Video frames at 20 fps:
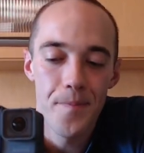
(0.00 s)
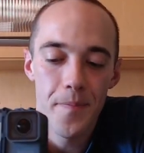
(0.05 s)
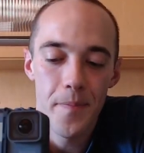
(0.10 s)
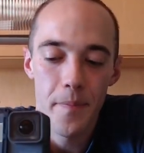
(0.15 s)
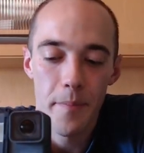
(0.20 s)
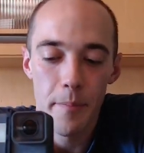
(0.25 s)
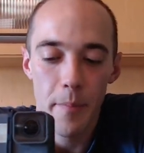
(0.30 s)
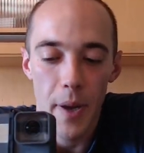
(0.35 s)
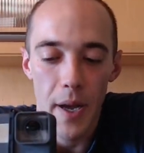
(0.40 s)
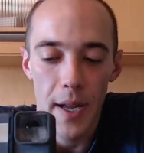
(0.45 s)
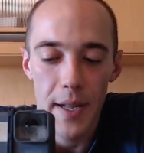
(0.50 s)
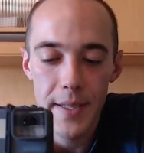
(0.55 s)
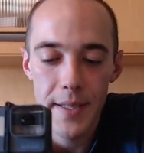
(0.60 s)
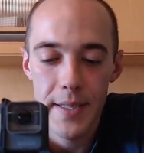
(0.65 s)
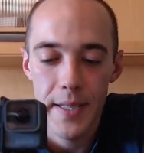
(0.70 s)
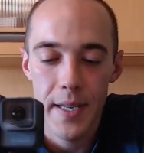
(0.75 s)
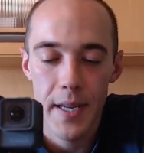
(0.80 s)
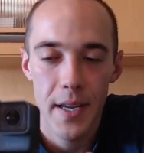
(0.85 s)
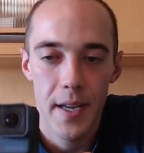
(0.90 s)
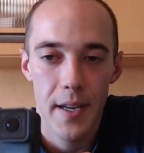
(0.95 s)
But
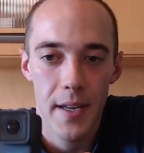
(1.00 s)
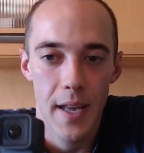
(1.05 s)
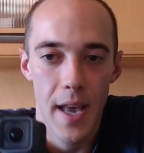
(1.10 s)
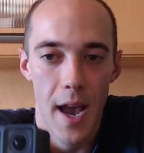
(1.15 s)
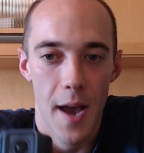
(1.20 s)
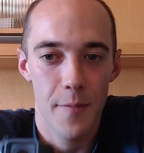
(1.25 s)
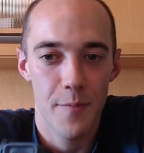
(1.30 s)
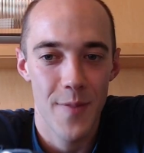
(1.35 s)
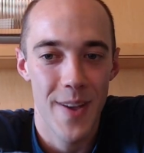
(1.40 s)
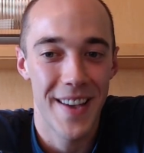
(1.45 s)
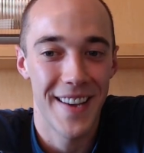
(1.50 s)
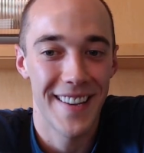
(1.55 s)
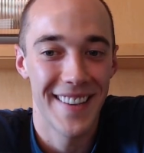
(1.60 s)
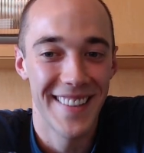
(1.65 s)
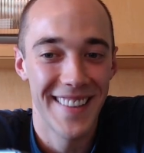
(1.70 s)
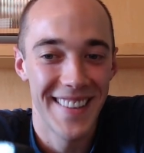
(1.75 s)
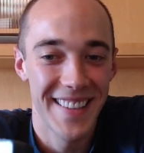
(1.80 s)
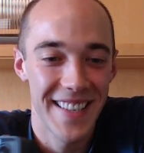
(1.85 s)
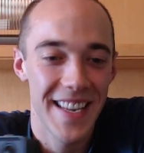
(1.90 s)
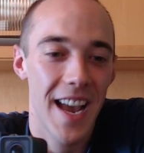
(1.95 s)
yeah,
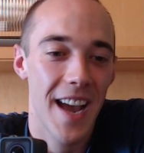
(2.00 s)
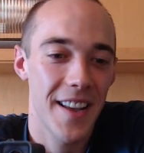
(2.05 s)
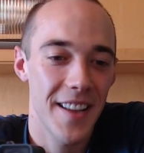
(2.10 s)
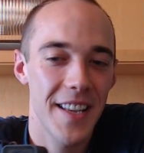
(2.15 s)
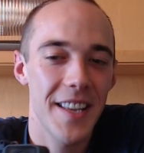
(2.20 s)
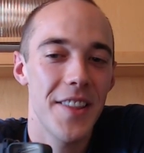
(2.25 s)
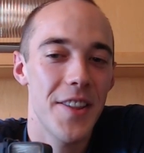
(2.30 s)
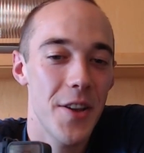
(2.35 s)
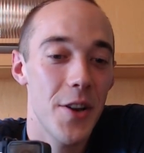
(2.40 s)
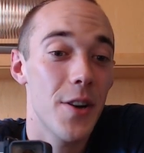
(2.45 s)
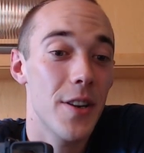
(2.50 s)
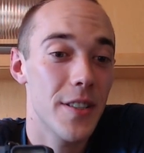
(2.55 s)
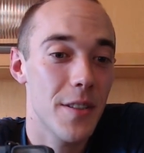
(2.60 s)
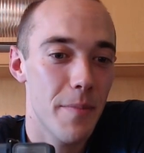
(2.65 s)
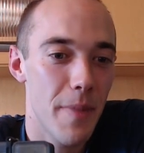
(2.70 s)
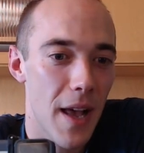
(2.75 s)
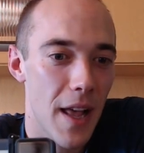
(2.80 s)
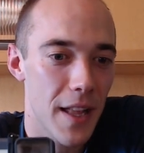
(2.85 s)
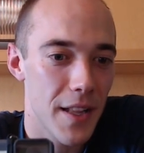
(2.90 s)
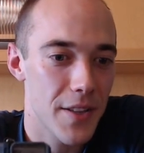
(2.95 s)
there is a
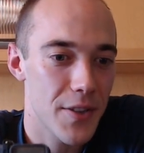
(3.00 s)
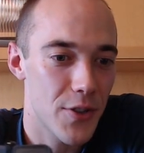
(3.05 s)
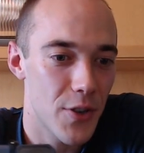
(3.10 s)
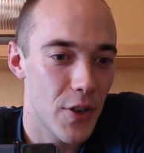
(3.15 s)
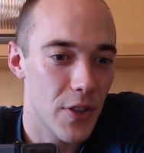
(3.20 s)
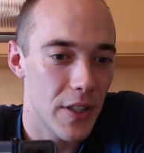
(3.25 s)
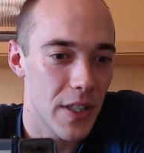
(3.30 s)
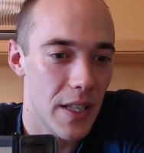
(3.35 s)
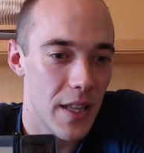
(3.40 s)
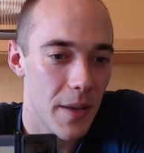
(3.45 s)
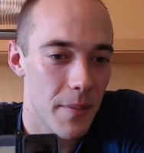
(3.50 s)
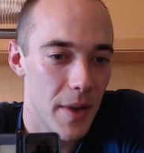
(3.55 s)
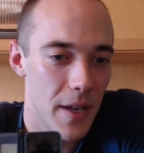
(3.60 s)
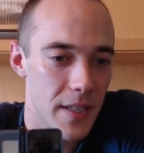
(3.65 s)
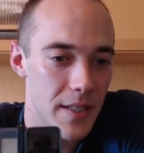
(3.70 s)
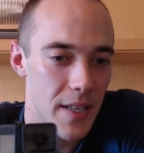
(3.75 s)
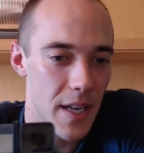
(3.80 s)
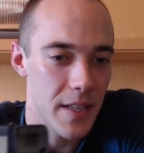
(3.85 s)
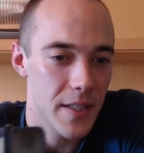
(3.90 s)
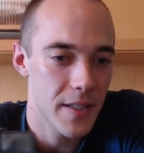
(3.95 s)
balance, certainly. That
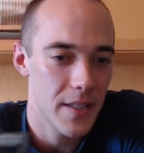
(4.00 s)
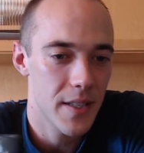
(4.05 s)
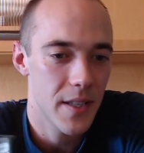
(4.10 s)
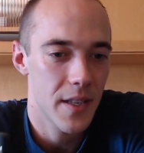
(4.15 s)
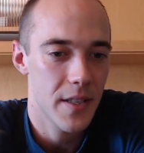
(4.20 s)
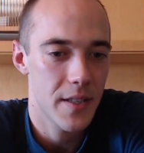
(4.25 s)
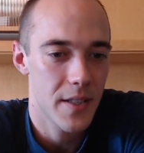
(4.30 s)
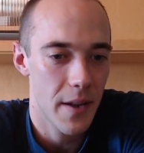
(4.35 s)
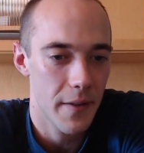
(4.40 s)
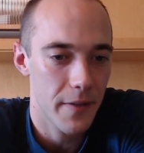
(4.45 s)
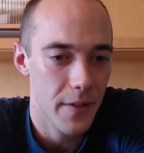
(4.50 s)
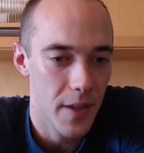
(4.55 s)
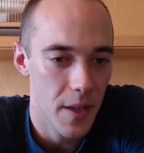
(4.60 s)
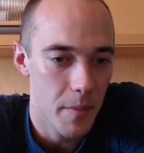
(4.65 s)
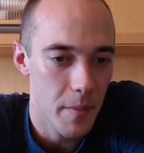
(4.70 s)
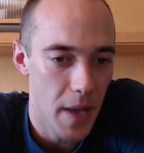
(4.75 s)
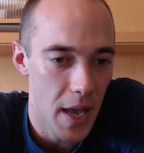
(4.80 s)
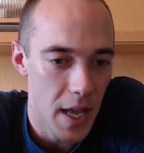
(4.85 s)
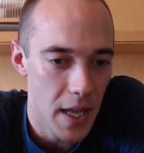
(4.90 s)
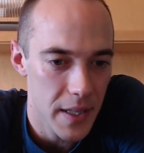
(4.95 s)
makes sense. It's definitely a
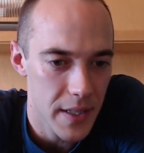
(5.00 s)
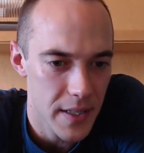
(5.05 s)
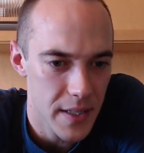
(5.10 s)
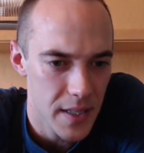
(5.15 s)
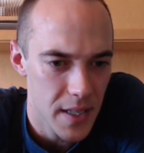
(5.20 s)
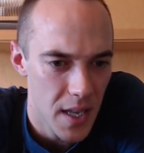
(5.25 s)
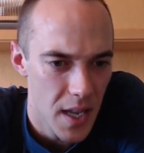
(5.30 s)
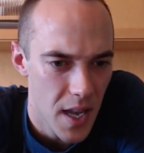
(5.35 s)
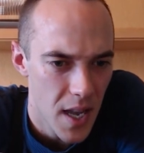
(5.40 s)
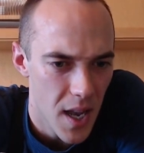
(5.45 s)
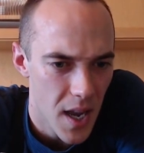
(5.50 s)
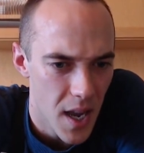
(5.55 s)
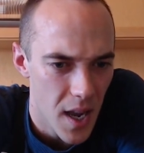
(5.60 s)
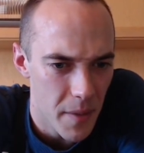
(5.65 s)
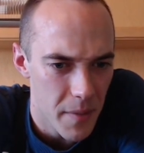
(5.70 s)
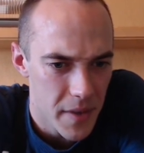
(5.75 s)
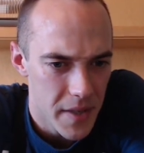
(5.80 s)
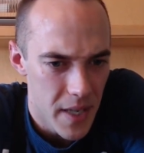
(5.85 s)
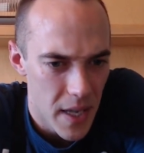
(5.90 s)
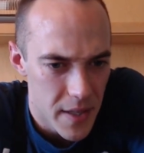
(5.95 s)
balance.
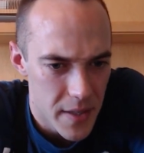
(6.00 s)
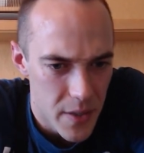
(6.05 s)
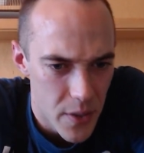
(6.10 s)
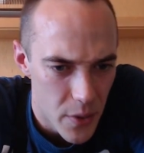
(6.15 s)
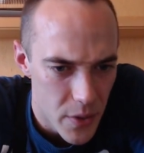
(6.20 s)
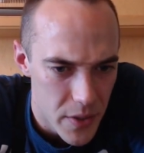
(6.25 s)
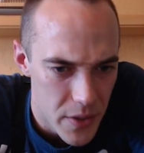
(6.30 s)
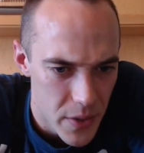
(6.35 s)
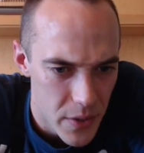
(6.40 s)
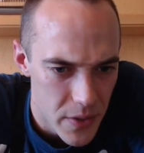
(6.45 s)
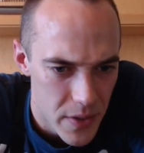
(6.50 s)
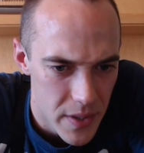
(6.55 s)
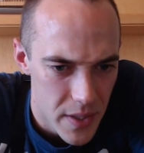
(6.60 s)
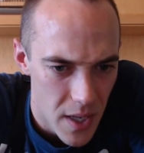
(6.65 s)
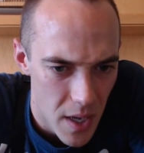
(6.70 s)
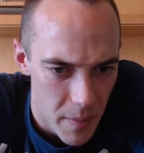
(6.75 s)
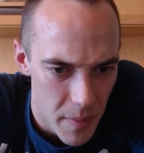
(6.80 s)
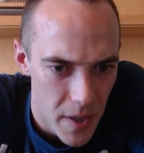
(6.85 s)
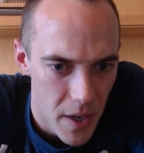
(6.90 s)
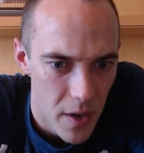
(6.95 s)
The dead zone is used to
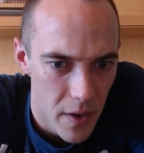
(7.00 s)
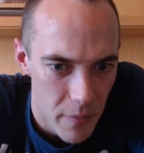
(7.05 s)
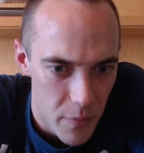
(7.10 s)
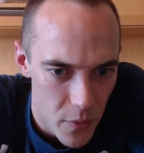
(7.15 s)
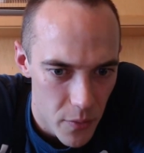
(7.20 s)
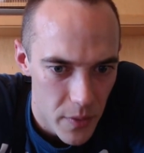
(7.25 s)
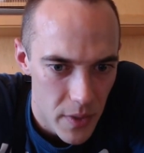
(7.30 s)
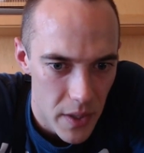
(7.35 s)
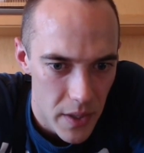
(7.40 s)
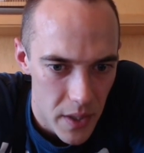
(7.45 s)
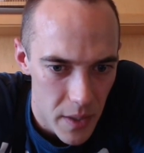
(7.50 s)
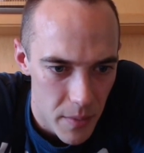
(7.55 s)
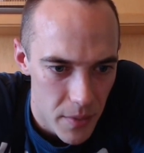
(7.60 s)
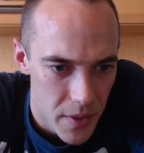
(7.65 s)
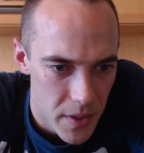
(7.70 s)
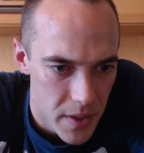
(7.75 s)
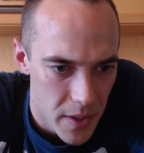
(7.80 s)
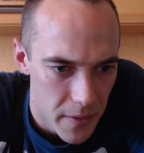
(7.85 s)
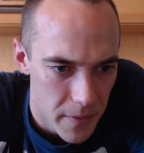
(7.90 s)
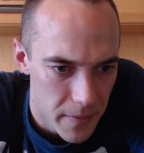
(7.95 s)
set up an area of movement that the gimbal
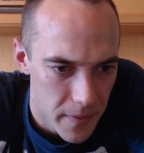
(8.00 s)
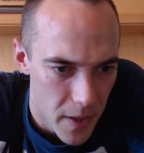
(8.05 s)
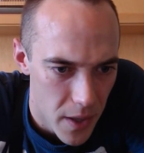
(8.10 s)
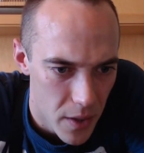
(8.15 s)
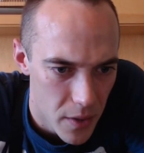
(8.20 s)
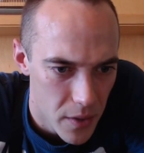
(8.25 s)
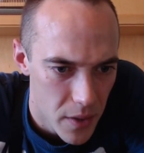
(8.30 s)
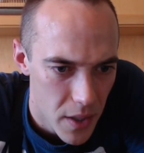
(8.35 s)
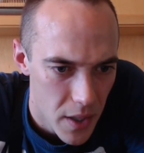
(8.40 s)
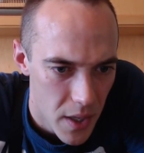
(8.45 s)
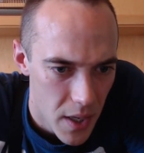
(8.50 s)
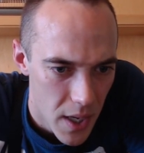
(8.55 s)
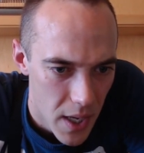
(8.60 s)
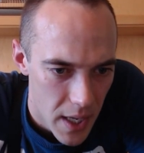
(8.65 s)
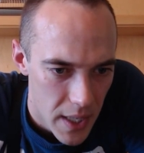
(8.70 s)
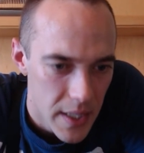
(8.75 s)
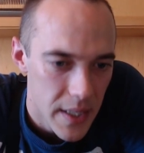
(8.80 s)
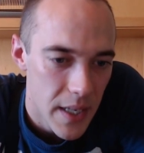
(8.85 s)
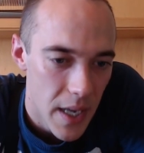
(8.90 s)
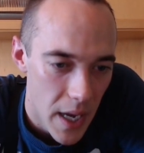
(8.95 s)
does not follow.
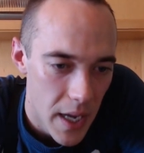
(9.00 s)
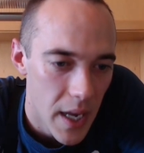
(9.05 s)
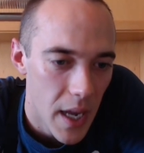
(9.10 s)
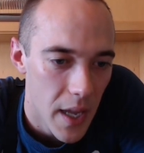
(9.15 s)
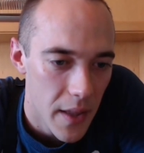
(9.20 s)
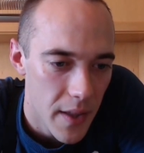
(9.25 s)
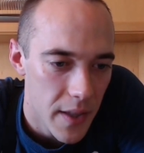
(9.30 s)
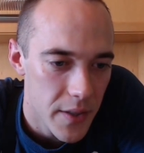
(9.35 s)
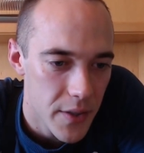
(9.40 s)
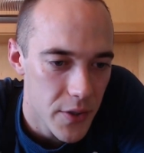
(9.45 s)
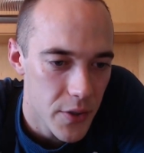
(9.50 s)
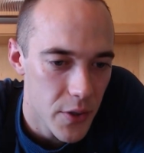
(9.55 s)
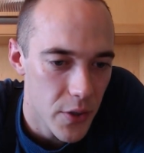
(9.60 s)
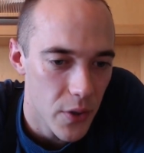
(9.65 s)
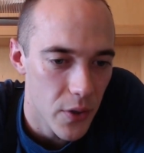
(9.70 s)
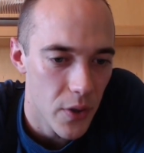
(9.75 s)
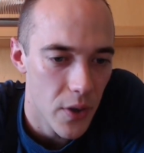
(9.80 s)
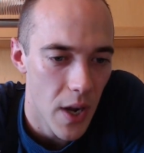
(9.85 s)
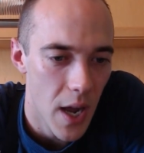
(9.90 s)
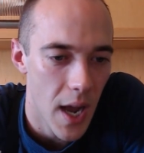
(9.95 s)
Yeah, that's
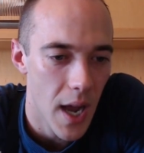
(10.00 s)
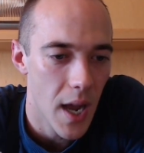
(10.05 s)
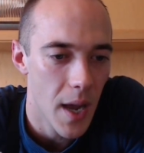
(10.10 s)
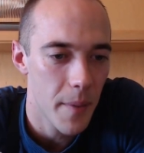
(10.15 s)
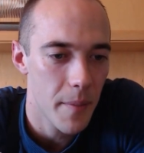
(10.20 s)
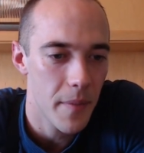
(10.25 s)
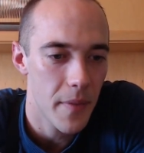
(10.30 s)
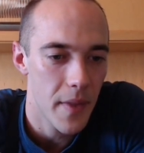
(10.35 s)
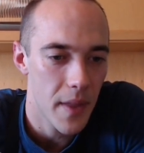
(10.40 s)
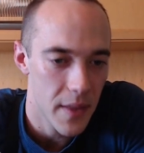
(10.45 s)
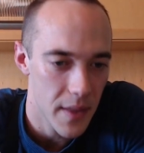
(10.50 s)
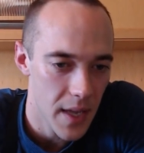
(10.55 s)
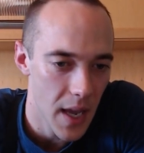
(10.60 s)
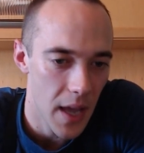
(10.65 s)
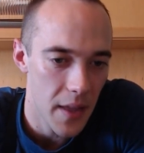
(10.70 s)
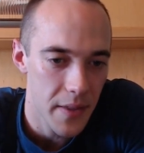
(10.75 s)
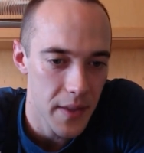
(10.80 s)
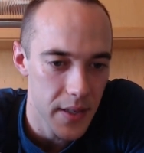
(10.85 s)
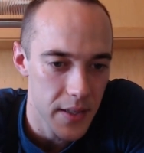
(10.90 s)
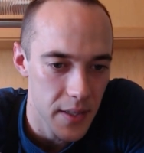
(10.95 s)
true.
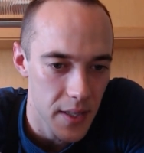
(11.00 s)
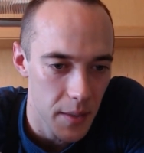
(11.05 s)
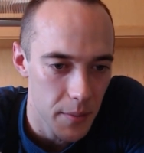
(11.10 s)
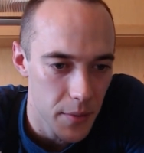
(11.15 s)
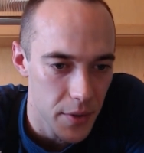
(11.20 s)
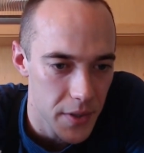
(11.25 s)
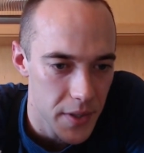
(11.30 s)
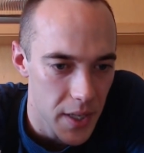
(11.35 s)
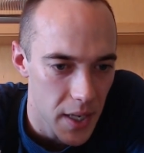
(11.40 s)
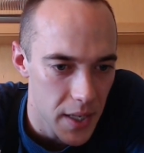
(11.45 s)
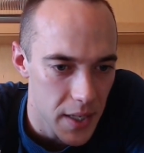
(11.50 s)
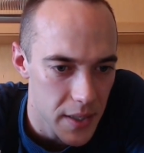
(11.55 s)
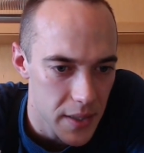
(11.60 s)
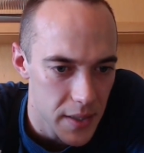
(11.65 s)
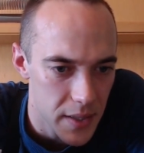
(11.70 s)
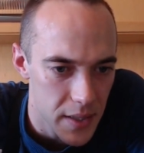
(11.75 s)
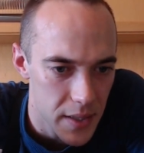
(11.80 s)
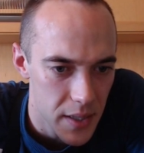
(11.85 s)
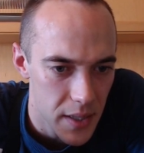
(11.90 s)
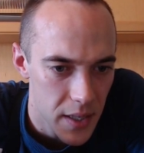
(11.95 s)
Yeah, this gimbal
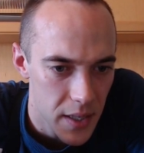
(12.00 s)
does.